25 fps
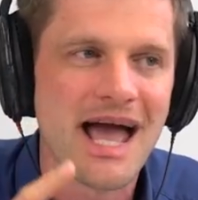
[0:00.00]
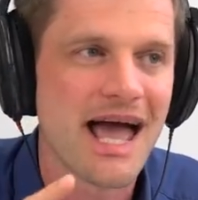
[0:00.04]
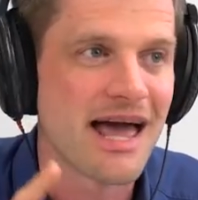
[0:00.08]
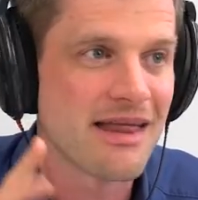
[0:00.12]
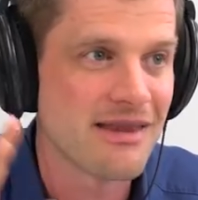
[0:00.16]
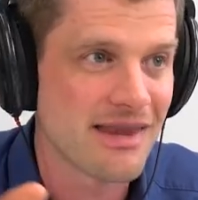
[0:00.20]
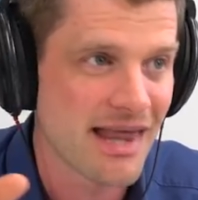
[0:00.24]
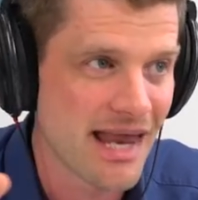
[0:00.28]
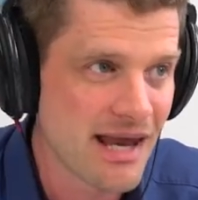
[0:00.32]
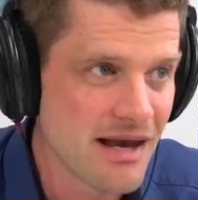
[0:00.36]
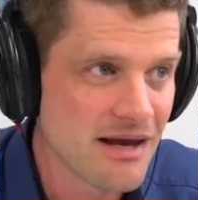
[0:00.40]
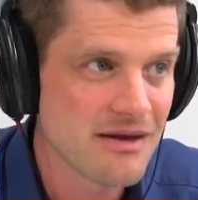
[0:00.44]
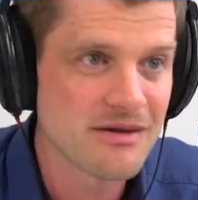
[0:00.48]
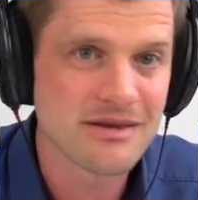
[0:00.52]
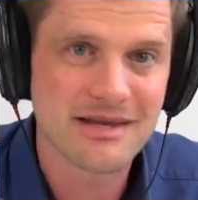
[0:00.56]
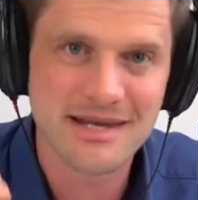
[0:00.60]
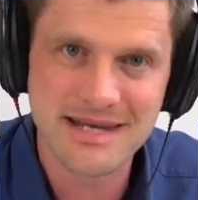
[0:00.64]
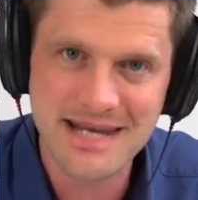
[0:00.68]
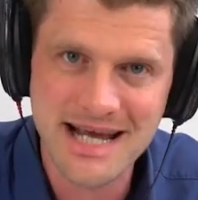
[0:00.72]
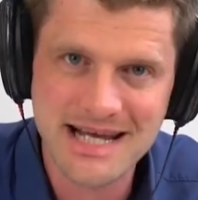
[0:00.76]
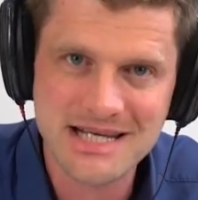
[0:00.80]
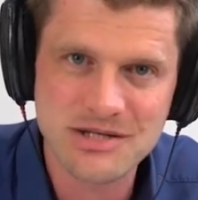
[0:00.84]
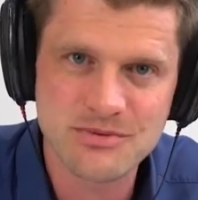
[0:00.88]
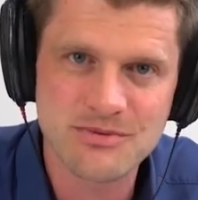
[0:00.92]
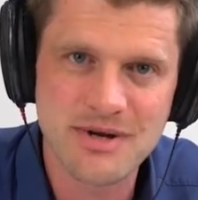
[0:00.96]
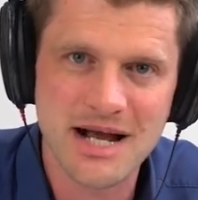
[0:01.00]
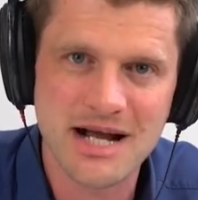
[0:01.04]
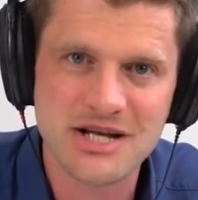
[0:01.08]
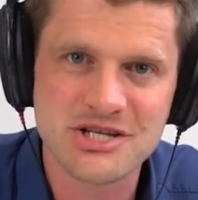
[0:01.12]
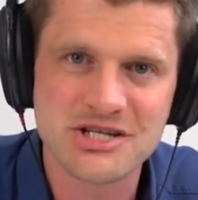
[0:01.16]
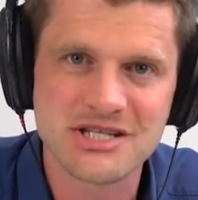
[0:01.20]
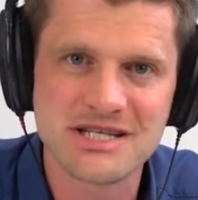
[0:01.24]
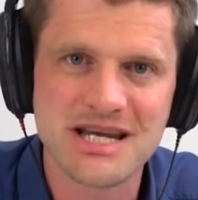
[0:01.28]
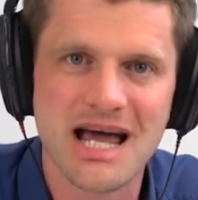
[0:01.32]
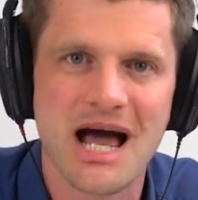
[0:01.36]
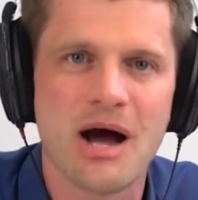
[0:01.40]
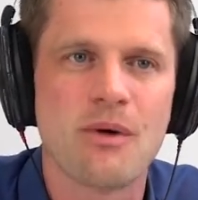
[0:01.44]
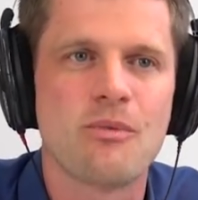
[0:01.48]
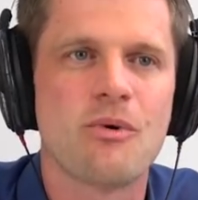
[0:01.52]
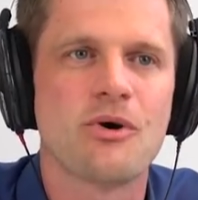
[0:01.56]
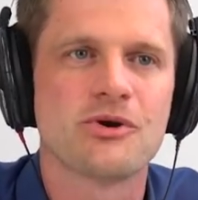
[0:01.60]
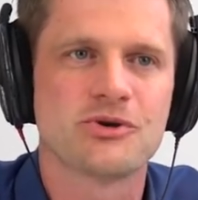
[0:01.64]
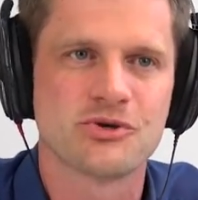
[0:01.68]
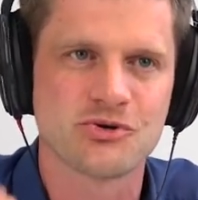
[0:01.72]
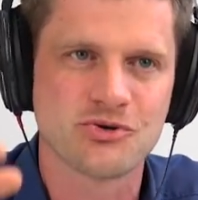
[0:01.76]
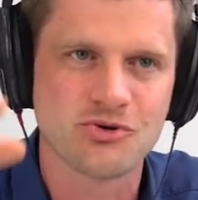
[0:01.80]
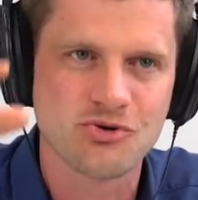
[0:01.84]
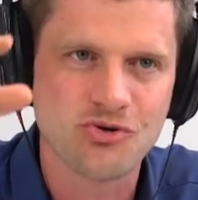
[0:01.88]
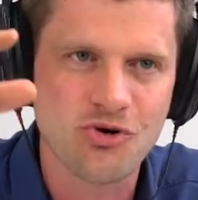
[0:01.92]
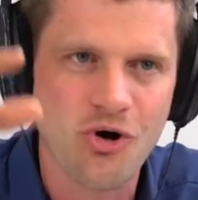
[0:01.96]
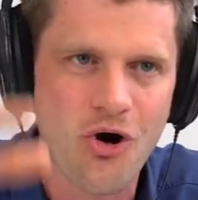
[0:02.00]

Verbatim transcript: And then the next reaction, I want to